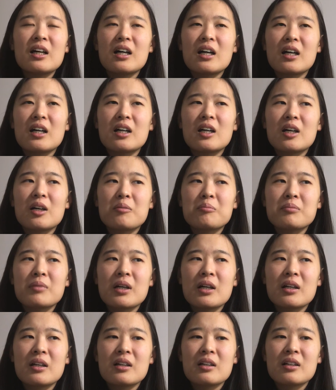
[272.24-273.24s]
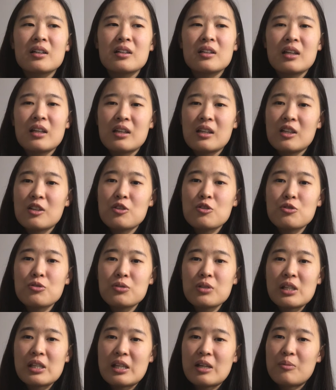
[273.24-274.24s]
Um, and then you
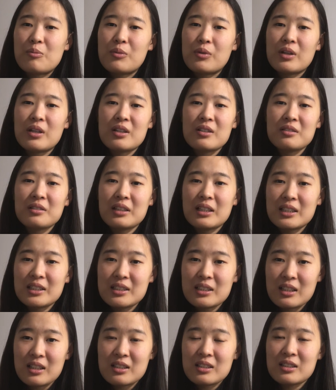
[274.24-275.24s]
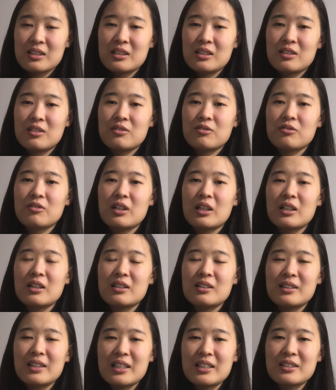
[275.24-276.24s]
treat them with Lasix,
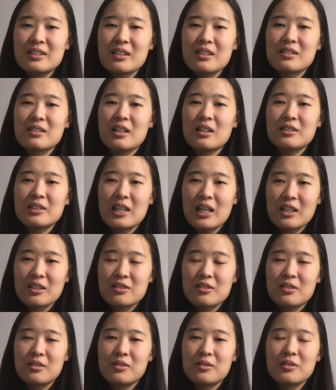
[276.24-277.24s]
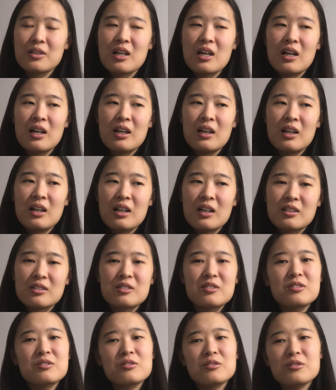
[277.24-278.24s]
right? Lasix, aldactone.
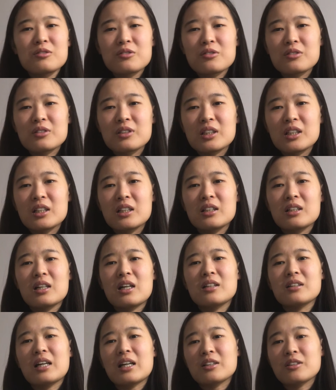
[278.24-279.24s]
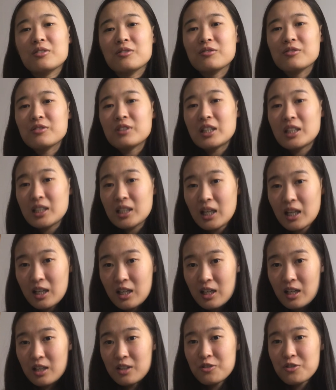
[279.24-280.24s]
It's usually aldactone
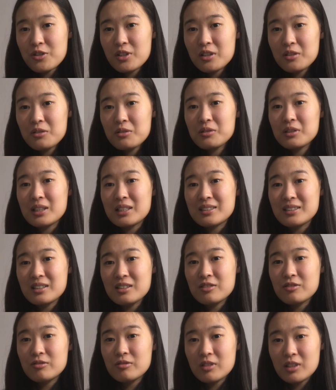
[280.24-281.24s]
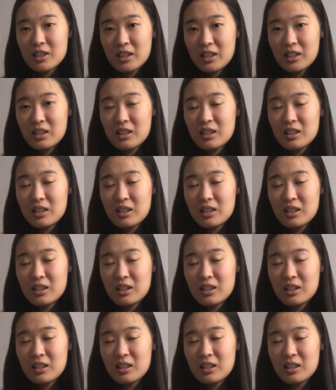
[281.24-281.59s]
100 to Lasix 40.